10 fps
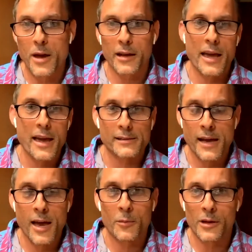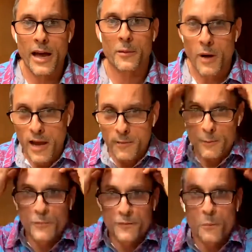KSM and had my
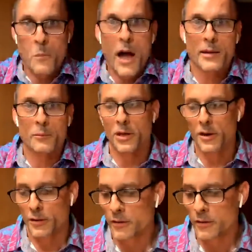mind blown.